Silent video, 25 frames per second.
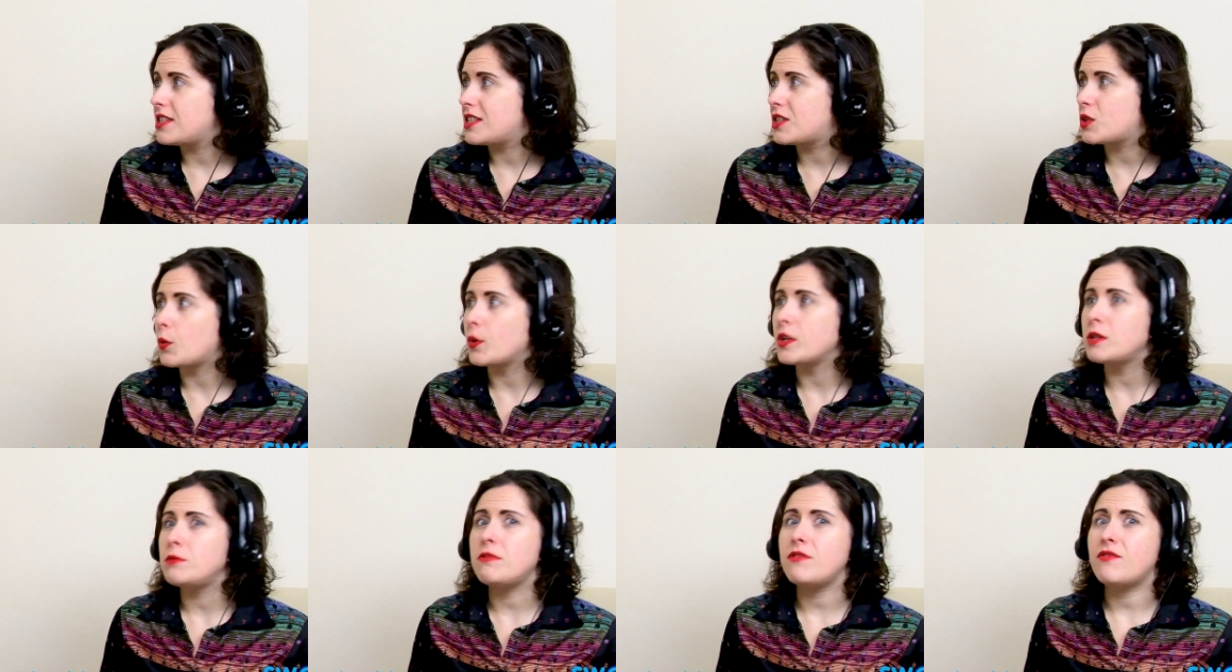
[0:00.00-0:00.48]
it's
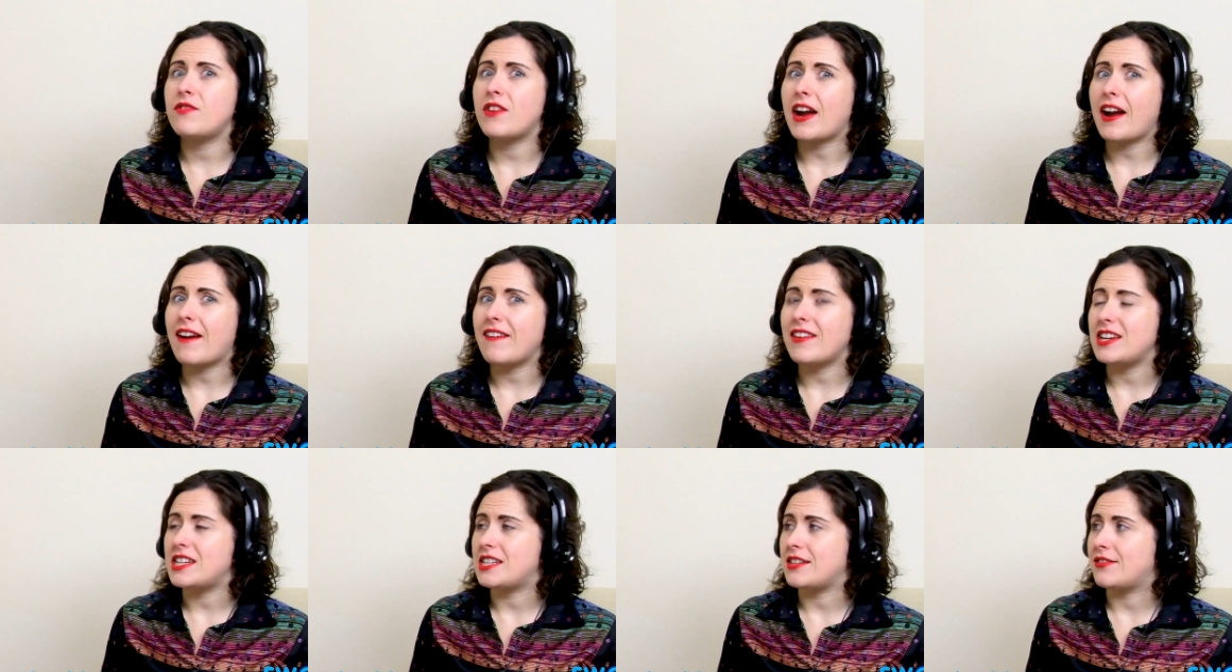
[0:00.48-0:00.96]
going to be
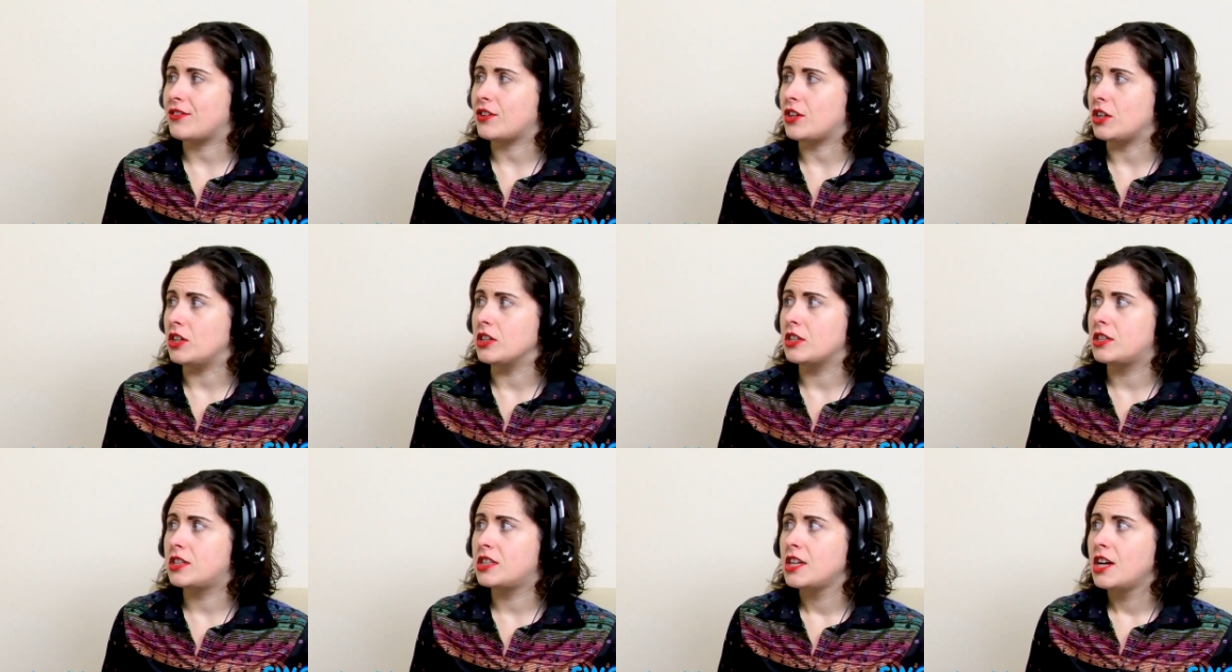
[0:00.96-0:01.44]
very
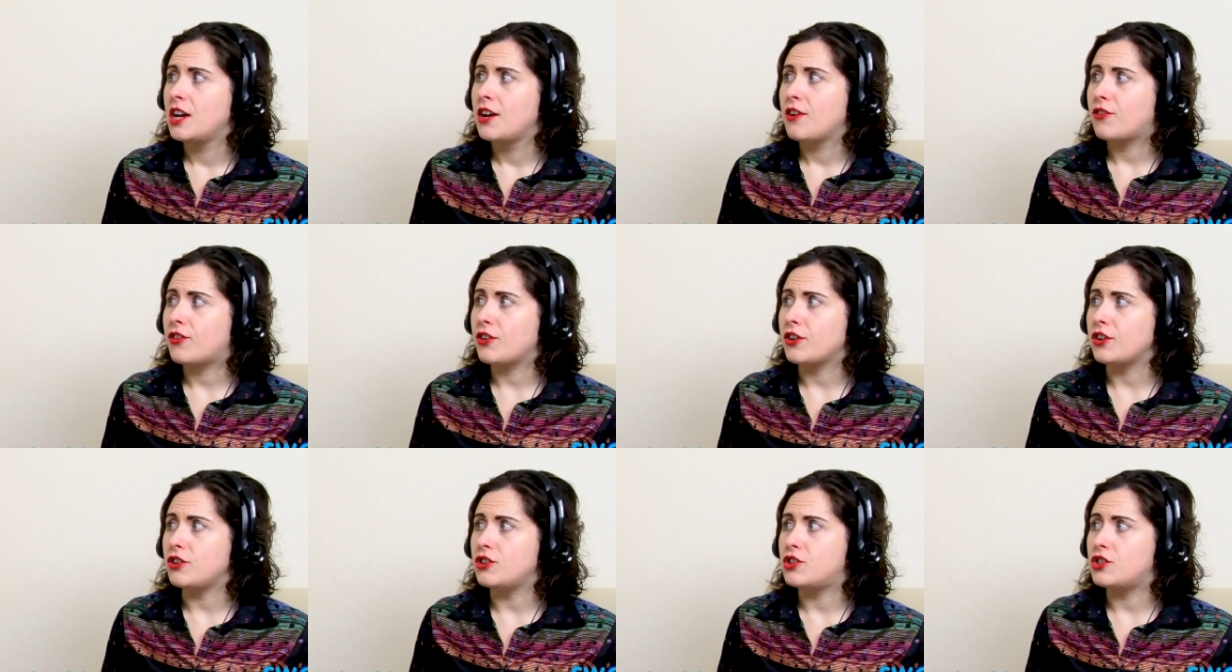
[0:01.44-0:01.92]
difficult
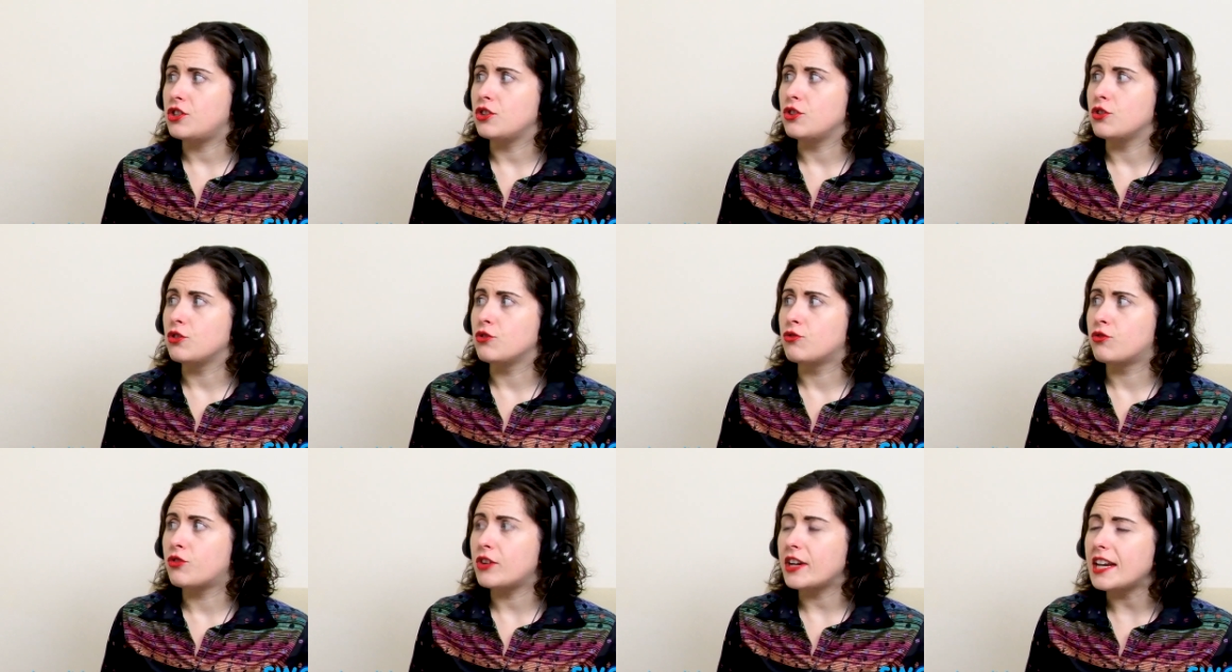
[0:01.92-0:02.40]
for you
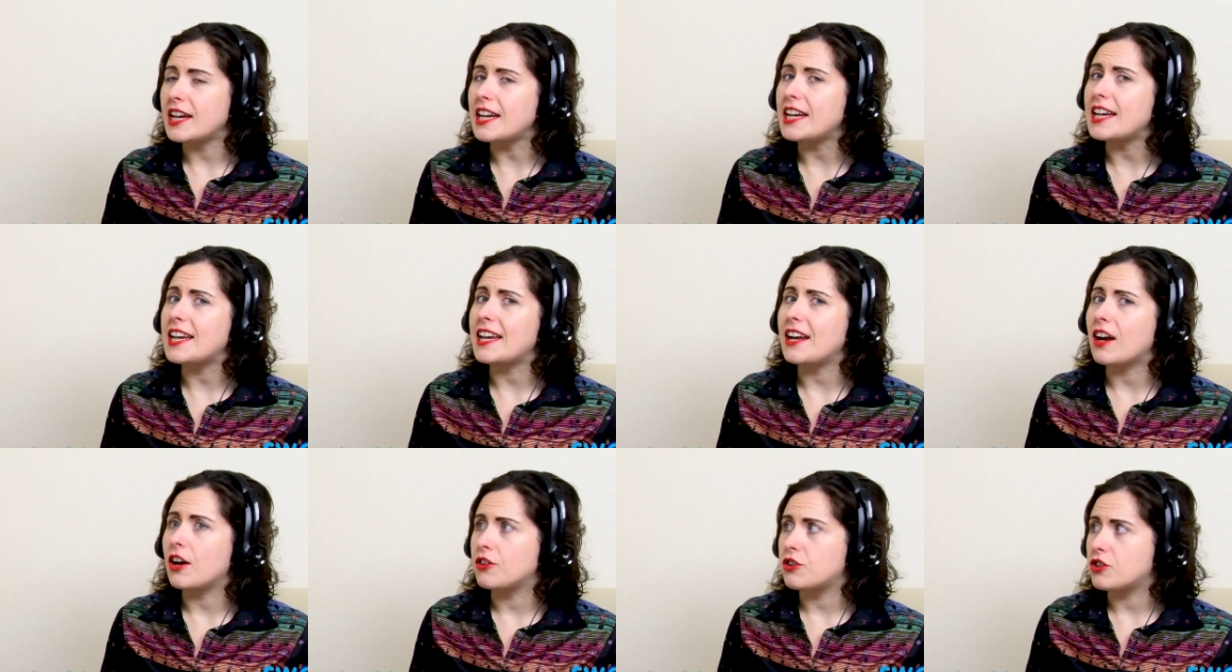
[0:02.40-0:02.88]
to
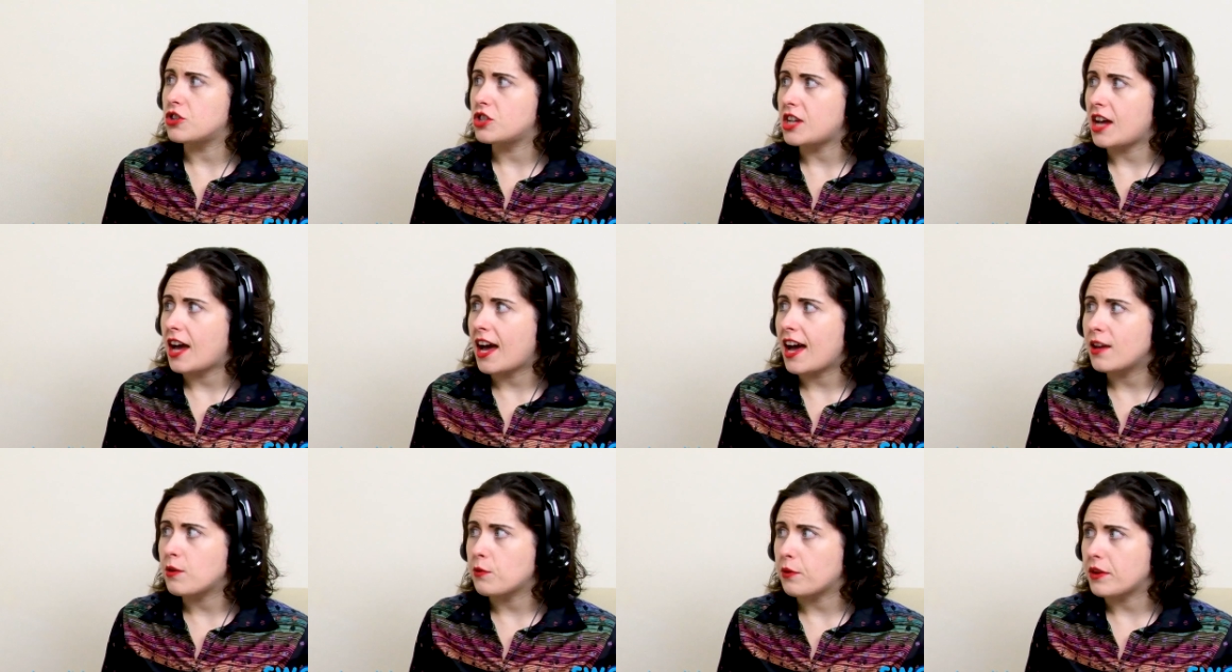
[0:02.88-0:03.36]
really
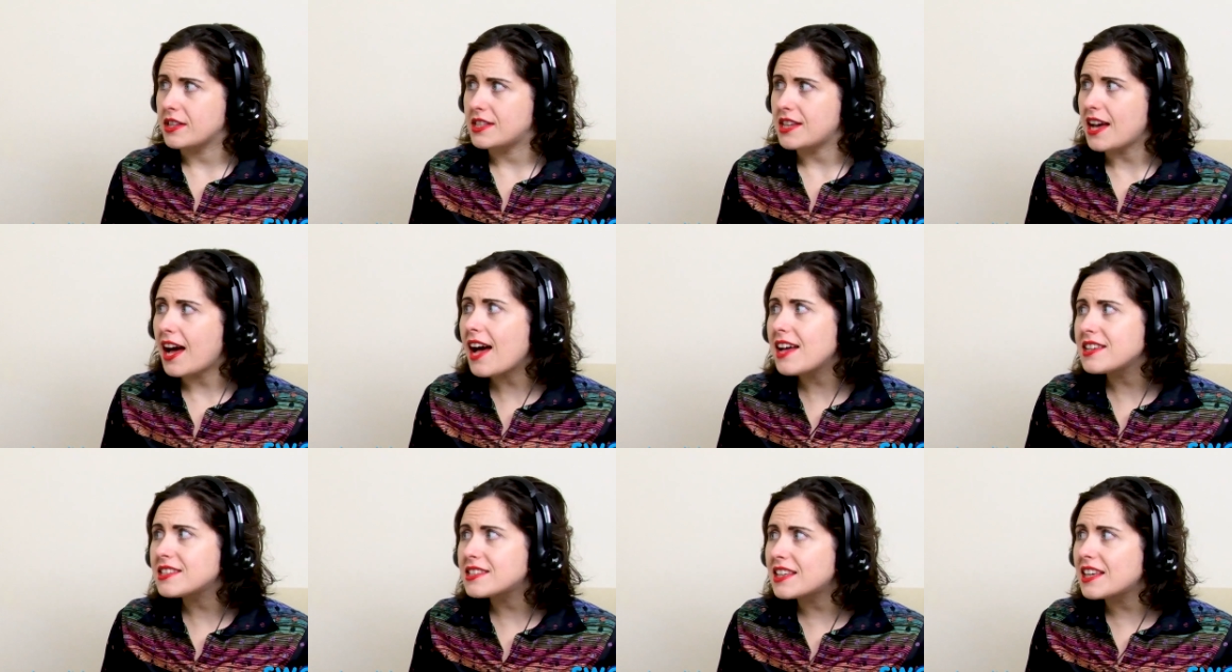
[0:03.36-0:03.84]
understand what it's
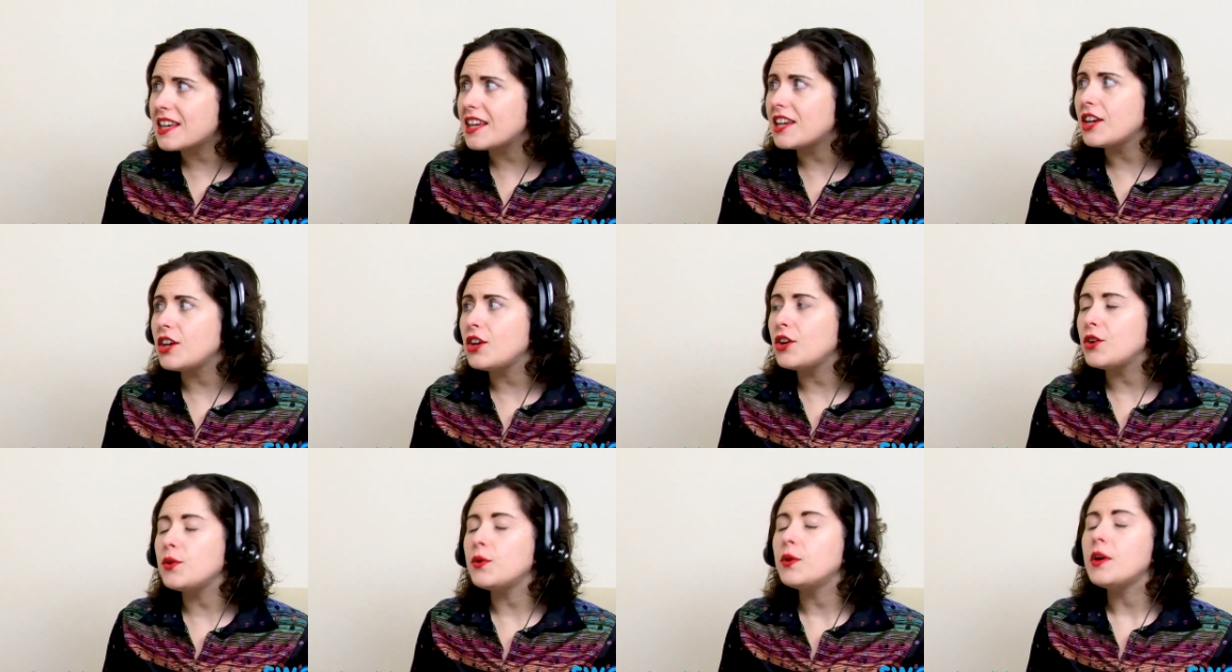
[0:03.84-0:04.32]
asking
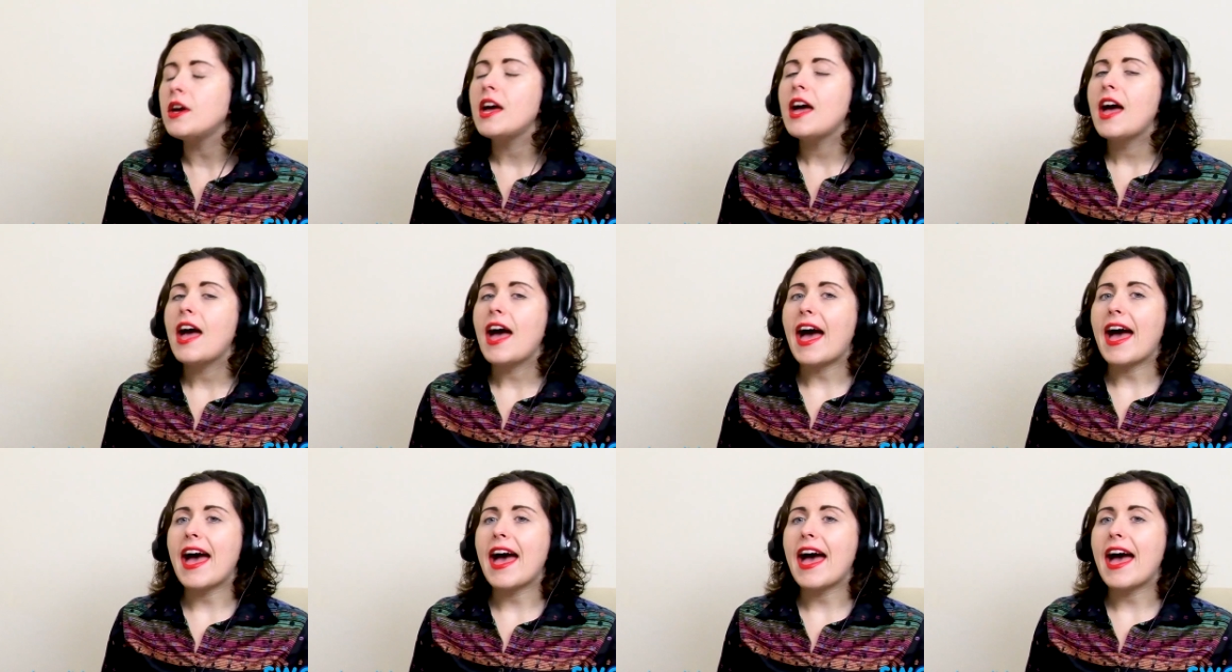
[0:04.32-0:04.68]
you.